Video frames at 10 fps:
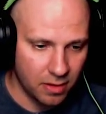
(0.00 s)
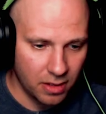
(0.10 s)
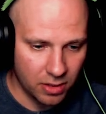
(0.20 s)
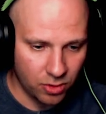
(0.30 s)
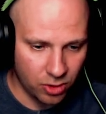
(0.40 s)

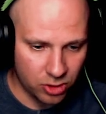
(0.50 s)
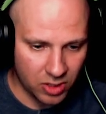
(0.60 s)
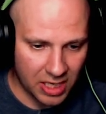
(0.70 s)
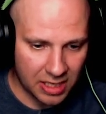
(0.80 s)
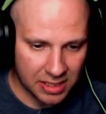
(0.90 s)
In order to
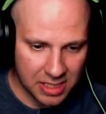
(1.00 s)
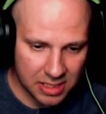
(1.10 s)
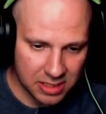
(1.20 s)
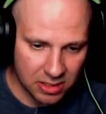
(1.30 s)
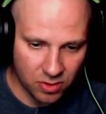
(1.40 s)
gain
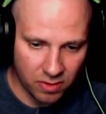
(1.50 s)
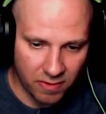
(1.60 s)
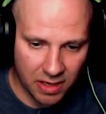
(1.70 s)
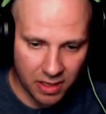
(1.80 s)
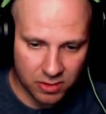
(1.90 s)
access into the
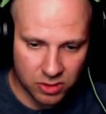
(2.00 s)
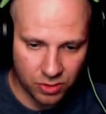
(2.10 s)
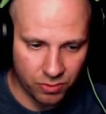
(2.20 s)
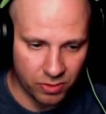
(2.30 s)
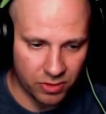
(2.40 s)
warehouse, you
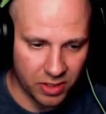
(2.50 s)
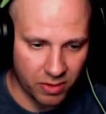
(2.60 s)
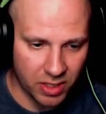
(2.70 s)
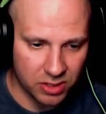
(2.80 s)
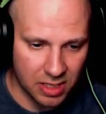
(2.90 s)
will
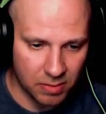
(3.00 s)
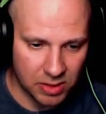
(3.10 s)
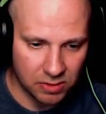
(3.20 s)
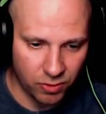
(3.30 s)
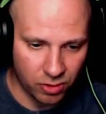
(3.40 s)
require
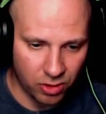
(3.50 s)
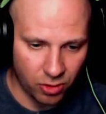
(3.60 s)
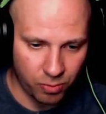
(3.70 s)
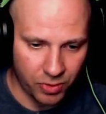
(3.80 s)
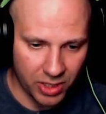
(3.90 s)
Sandman's full
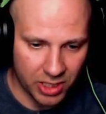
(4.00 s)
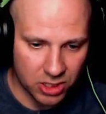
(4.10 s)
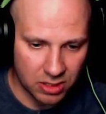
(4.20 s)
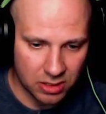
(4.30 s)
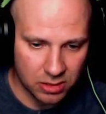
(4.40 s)

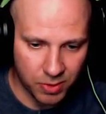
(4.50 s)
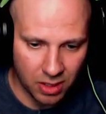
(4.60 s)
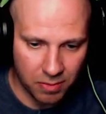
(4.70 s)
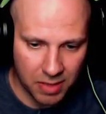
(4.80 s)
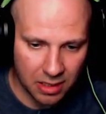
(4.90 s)
cooperation. Spot
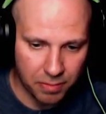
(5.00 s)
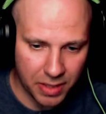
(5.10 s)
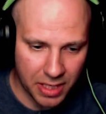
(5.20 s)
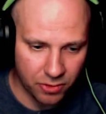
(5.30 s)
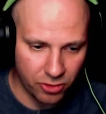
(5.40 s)
him in the
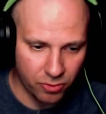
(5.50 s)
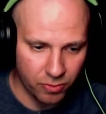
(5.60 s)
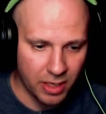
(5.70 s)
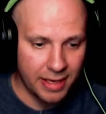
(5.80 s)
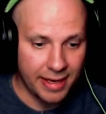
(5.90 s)
break room.
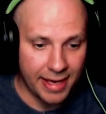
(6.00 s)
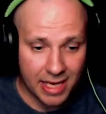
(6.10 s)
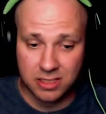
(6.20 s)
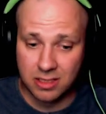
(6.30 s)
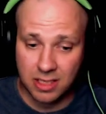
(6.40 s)

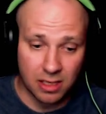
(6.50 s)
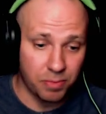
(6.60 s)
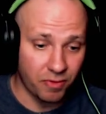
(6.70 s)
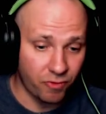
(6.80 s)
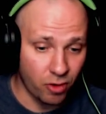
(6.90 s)
Here's a daily
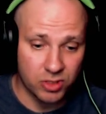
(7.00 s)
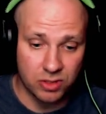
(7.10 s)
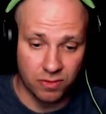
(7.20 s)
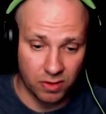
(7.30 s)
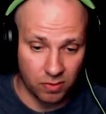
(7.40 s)
performance
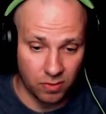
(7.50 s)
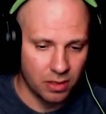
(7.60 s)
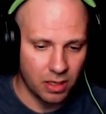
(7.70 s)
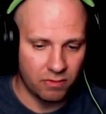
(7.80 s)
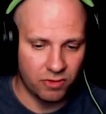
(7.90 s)
review.
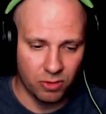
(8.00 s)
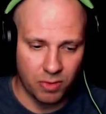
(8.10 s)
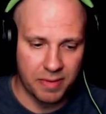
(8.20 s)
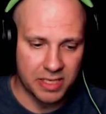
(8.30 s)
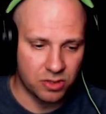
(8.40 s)
I've done my
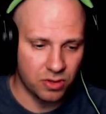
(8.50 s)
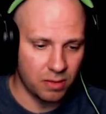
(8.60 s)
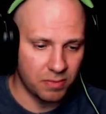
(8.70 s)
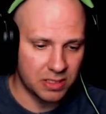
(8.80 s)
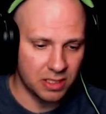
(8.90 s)
best to
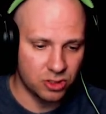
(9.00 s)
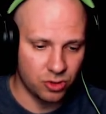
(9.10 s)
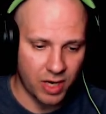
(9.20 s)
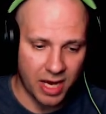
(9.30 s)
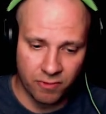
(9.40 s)
imitate your
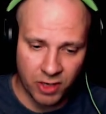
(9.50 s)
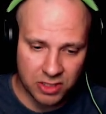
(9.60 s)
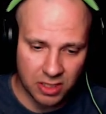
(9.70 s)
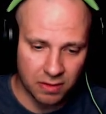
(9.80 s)
handwriting.